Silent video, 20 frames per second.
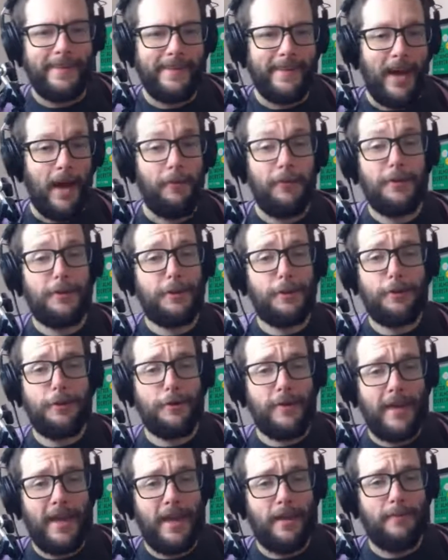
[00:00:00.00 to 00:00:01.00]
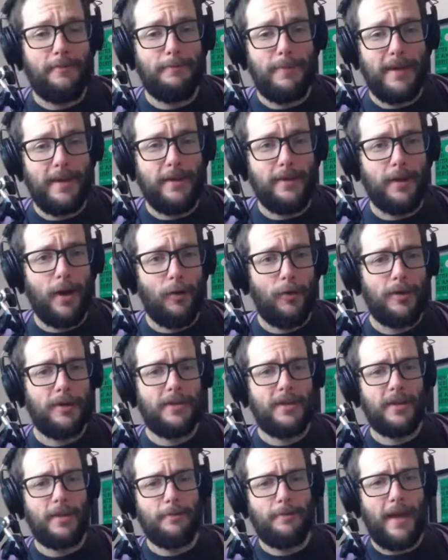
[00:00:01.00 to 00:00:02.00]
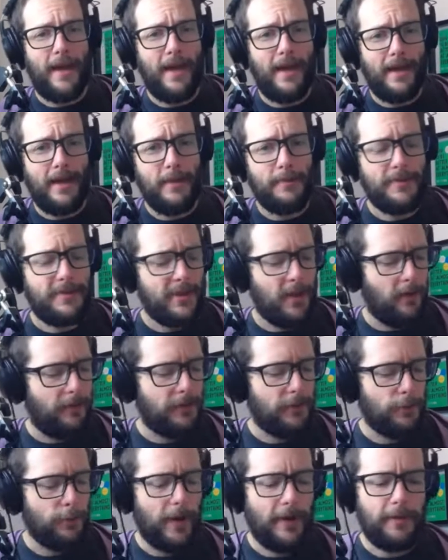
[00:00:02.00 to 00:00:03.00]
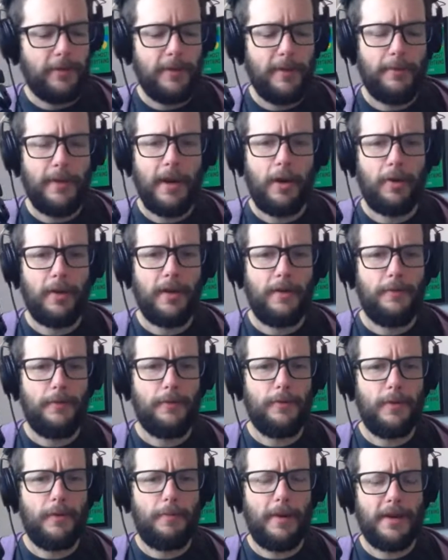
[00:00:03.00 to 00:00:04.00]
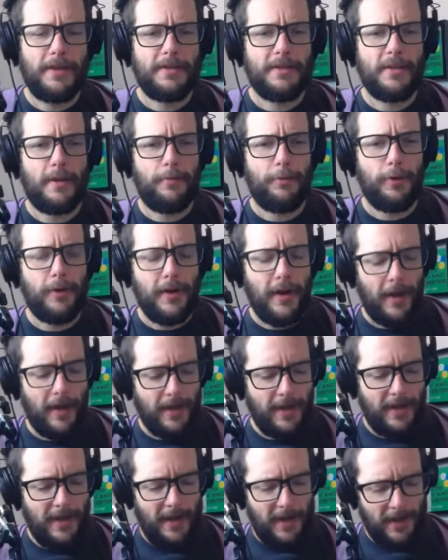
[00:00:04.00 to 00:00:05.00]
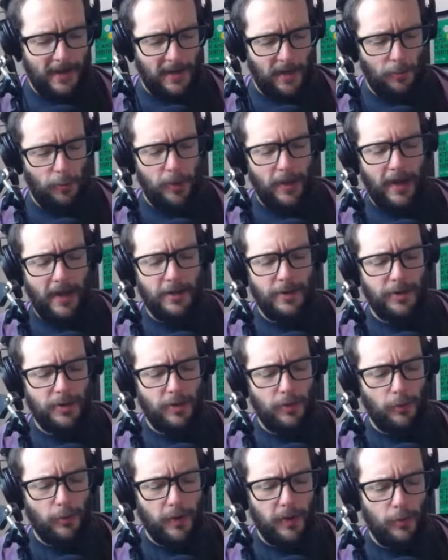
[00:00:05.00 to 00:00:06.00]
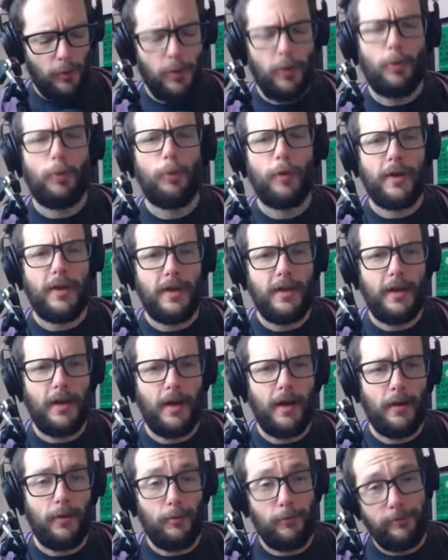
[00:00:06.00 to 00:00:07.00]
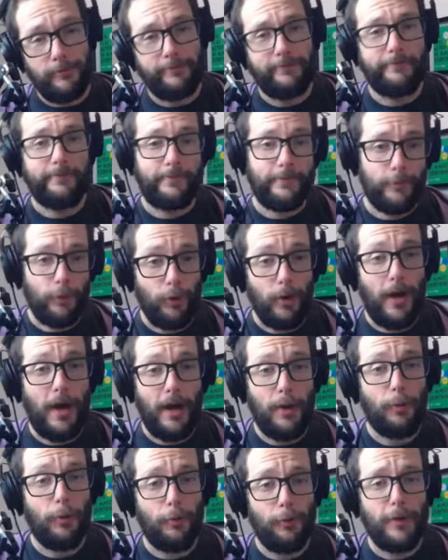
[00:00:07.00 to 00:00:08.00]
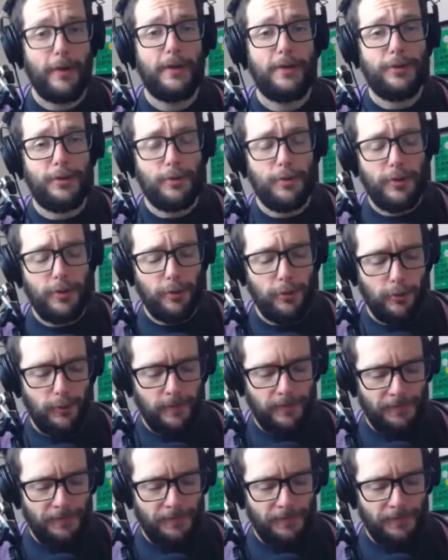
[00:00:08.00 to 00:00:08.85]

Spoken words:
obviously you can't beat going to the man himself directly, but I'll give you the best summary I can. And then we will read, or I will read to you,